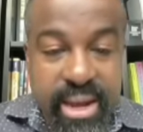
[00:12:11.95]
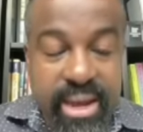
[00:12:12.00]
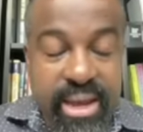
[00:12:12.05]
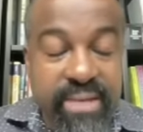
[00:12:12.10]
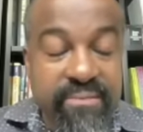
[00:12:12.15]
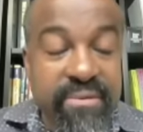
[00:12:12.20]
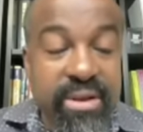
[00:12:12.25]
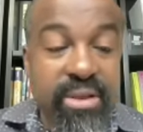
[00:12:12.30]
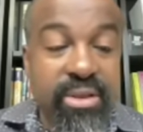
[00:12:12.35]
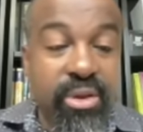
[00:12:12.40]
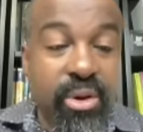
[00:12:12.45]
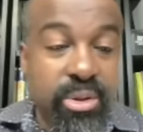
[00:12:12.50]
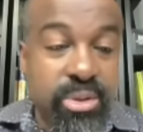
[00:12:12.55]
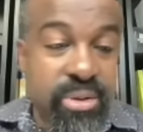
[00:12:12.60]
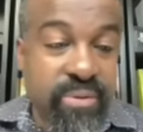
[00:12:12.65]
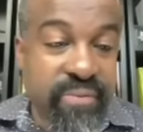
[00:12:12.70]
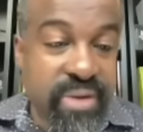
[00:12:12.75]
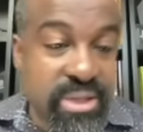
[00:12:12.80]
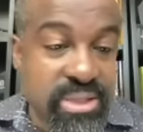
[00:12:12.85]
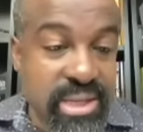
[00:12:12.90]
Even those
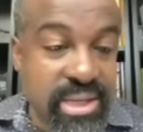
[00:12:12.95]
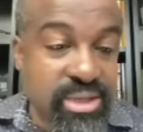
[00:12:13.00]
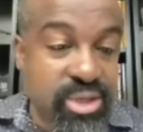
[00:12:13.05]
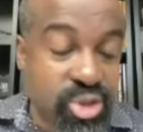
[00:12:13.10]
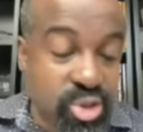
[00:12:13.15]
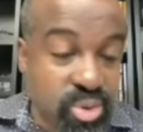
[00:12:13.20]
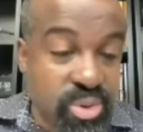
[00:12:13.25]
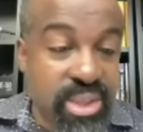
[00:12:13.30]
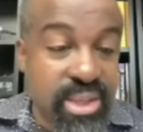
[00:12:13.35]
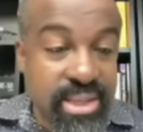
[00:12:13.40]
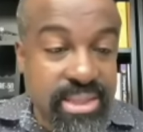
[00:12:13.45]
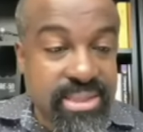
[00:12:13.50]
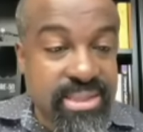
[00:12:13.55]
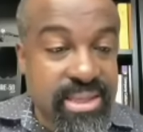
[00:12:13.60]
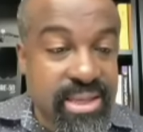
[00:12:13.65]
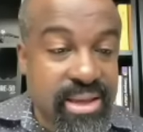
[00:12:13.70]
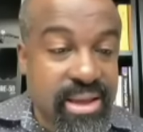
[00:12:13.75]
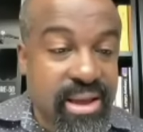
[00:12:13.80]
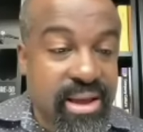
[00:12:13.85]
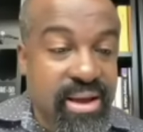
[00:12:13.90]
of us that do this
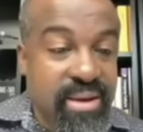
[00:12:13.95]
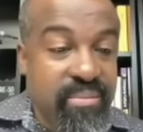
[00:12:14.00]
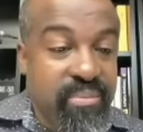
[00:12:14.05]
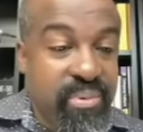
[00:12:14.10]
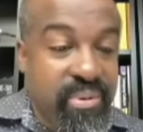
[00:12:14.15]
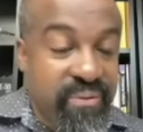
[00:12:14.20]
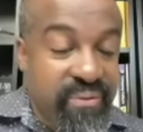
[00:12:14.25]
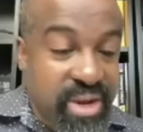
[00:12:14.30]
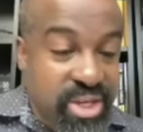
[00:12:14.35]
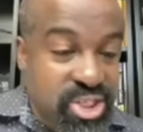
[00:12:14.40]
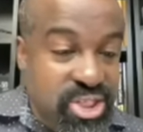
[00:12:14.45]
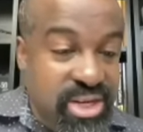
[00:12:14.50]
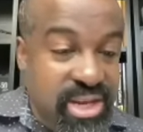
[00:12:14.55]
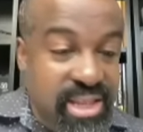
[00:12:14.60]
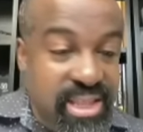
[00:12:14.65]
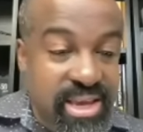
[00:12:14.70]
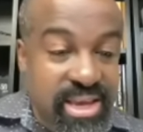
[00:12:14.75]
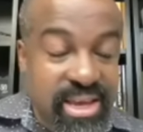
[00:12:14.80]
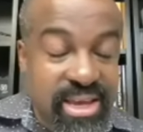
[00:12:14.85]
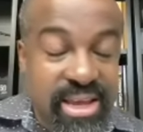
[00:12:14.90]

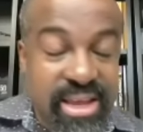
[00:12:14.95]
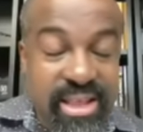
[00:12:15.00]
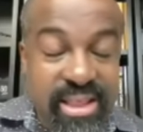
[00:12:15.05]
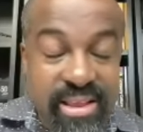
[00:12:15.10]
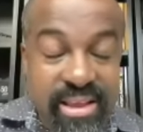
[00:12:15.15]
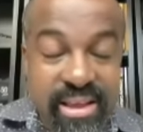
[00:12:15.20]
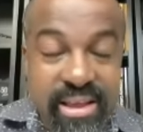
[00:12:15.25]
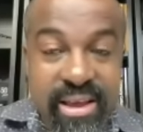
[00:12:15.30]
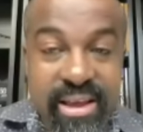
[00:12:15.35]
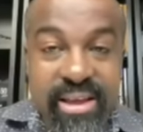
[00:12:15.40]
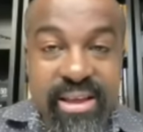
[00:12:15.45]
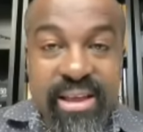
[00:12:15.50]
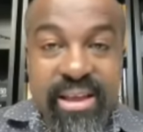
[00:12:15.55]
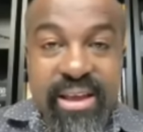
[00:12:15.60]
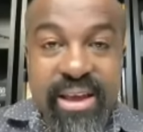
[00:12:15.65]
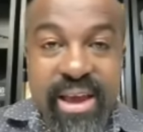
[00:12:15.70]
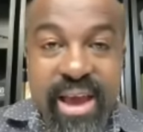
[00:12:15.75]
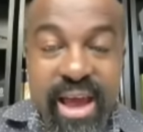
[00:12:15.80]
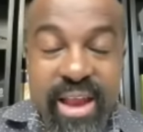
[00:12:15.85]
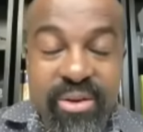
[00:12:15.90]
professionally,
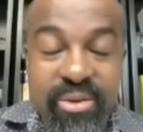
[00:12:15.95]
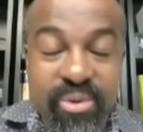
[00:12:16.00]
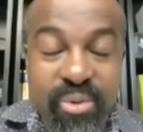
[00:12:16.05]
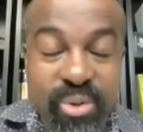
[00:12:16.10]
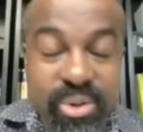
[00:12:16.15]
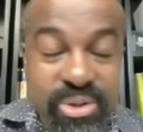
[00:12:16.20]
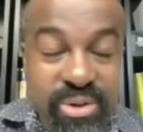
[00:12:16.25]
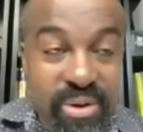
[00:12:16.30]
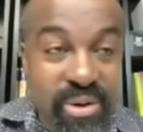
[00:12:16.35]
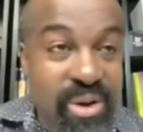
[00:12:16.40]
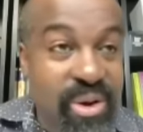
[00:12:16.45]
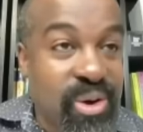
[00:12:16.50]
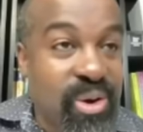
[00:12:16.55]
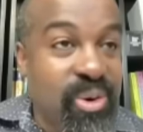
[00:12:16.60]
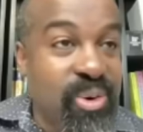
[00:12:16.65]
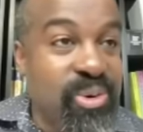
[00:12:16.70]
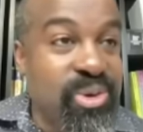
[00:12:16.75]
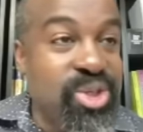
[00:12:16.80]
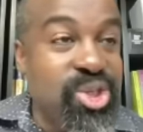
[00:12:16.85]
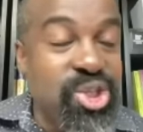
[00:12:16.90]
and
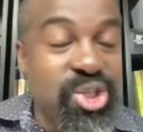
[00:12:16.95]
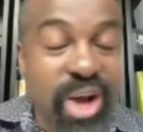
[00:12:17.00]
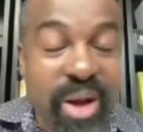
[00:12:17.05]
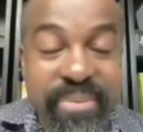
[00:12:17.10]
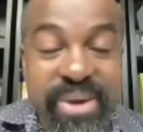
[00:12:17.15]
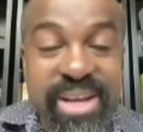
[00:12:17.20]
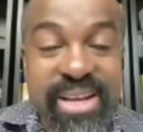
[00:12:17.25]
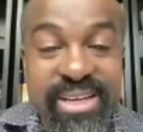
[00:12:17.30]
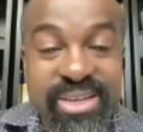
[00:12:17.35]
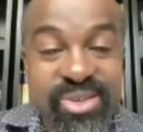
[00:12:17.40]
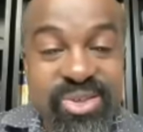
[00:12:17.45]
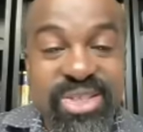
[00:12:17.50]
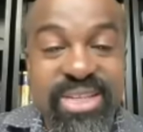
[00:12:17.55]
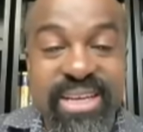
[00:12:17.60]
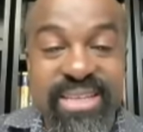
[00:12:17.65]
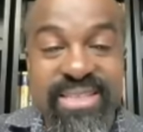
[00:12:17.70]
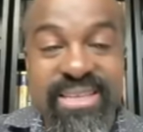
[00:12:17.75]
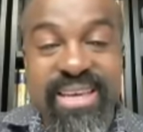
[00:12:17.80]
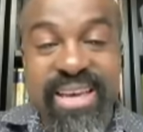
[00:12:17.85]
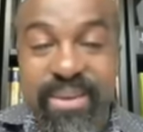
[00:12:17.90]
whose job it is to
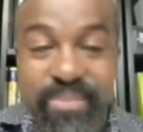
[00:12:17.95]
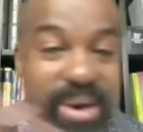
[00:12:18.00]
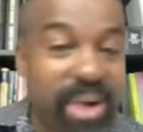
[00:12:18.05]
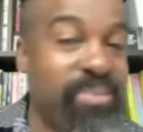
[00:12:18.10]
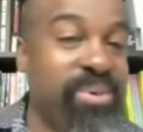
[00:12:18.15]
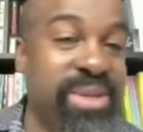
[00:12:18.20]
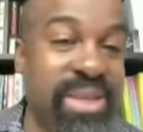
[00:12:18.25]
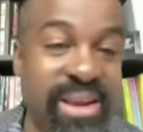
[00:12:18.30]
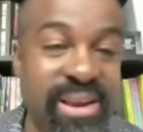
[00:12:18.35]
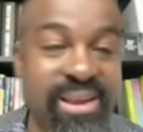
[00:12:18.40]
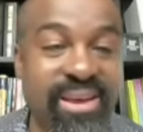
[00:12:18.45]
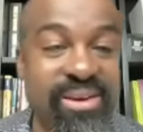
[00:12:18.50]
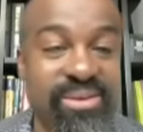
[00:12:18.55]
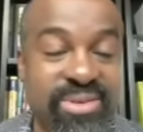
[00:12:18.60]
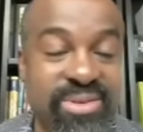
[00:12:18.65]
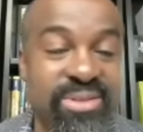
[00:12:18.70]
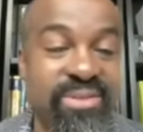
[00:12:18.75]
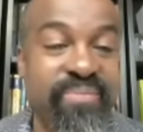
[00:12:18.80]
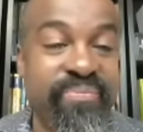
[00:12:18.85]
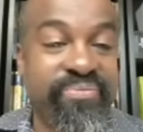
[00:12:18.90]
just keep up with the
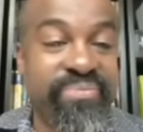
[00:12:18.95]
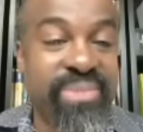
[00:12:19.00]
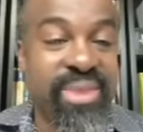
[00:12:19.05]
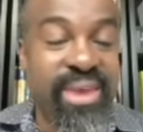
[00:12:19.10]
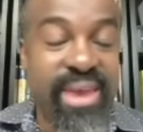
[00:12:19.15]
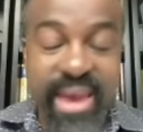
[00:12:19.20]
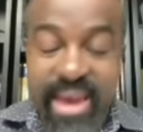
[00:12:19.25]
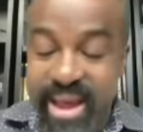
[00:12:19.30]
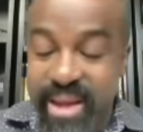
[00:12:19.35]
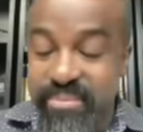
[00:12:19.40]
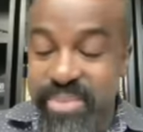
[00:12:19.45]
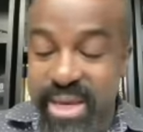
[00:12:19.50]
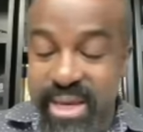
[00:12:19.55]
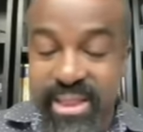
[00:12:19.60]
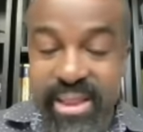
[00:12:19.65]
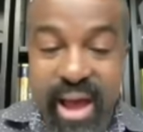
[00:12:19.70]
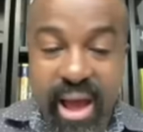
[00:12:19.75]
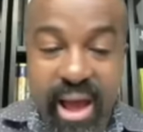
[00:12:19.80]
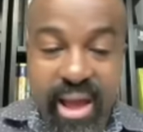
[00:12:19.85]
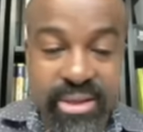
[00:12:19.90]
news, it can be a lot.